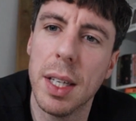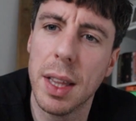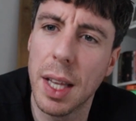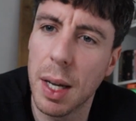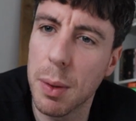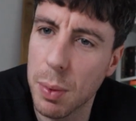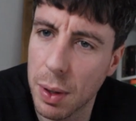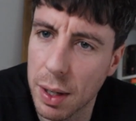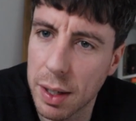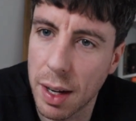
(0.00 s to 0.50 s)

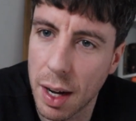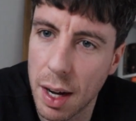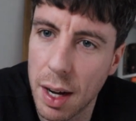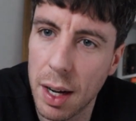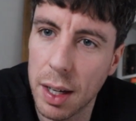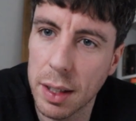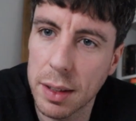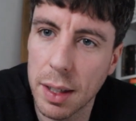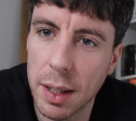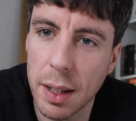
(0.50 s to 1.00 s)
They work
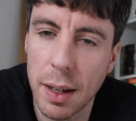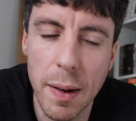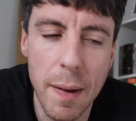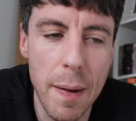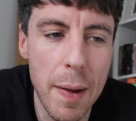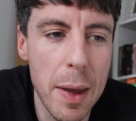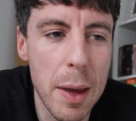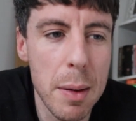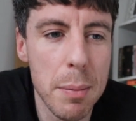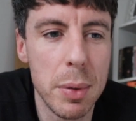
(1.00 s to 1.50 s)
harder,
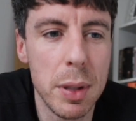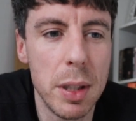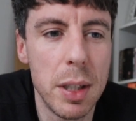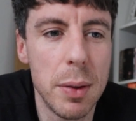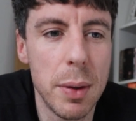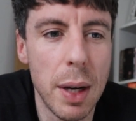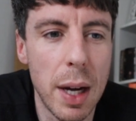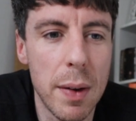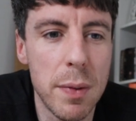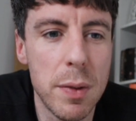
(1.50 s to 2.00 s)
but
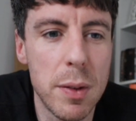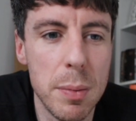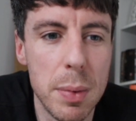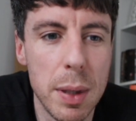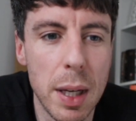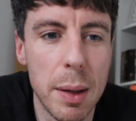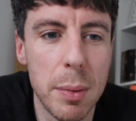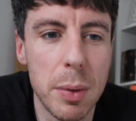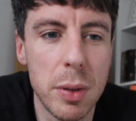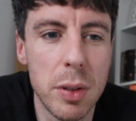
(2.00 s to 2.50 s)
you have to
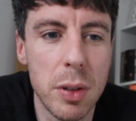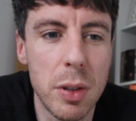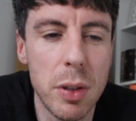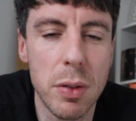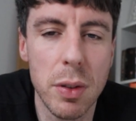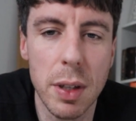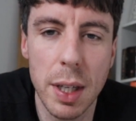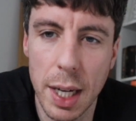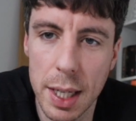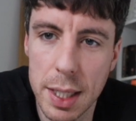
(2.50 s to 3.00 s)
be able to
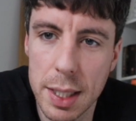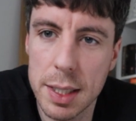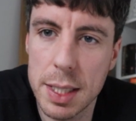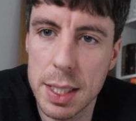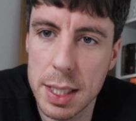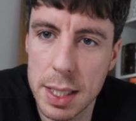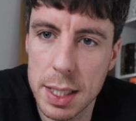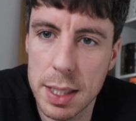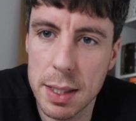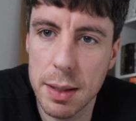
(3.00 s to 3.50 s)
create a
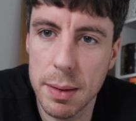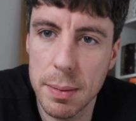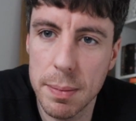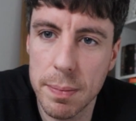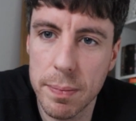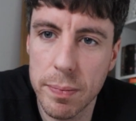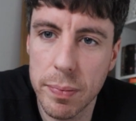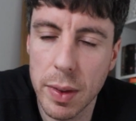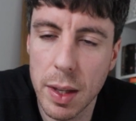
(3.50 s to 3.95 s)
system